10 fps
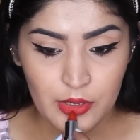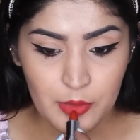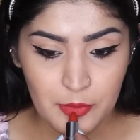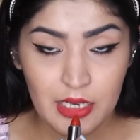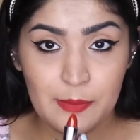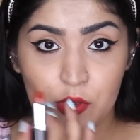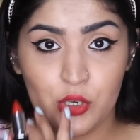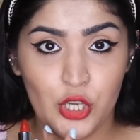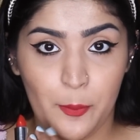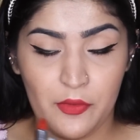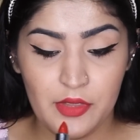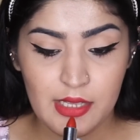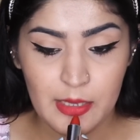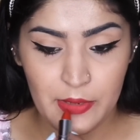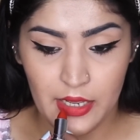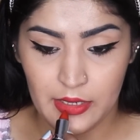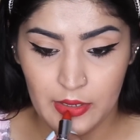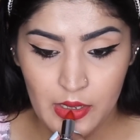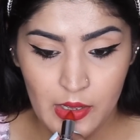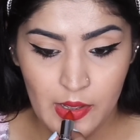it on my lips on top of this lip
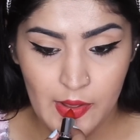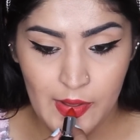liner.